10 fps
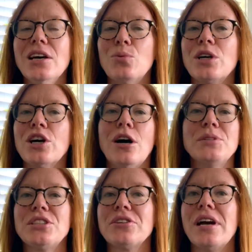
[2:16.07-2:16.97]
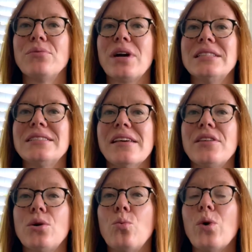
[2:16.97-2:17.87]
One commentary I read said
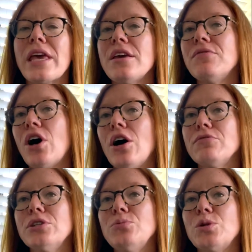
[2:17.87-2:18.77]
that a wave offering